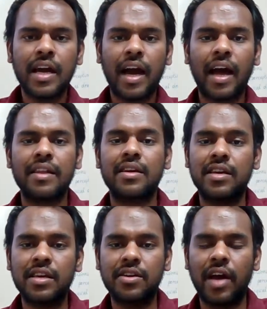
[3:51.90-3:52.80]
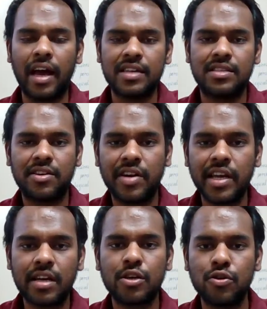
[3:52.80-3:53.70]
And as the
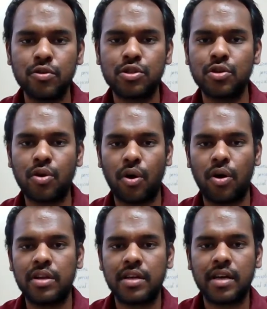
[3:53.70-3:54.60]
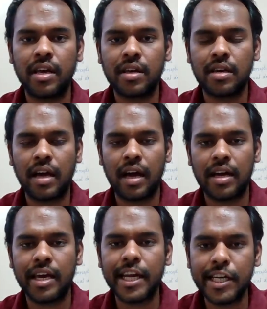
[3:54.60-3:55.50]
Greek used to call
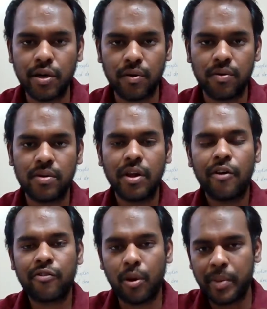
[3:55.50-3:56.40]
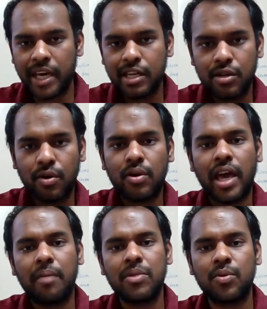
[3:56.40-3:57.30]
Indo, from Indo
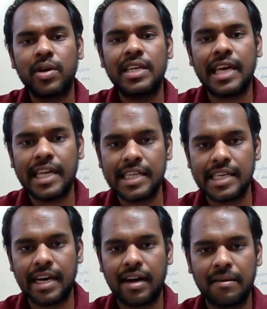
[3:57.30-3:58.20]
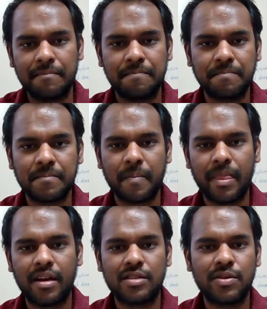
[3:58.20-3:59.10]
came the word India.
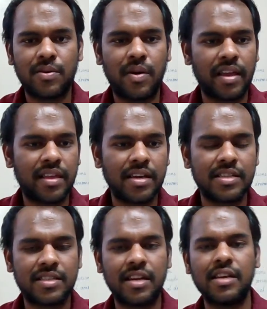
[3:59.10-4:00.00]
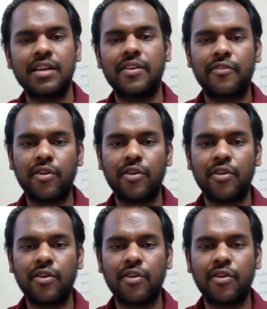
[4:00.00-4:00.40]
So I think it's clear.